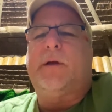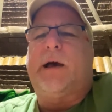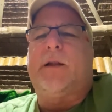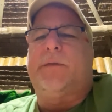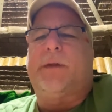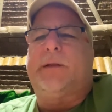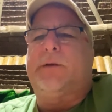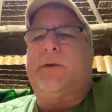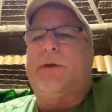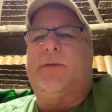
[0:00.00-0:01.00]
I don't think
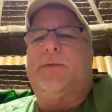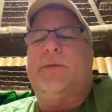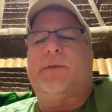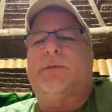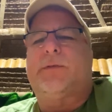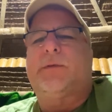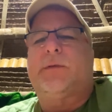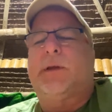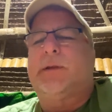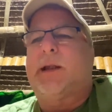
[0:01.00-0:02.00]
there is.
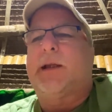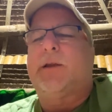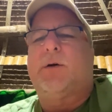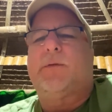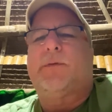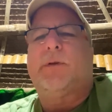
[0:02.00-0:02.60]
Not that I know of.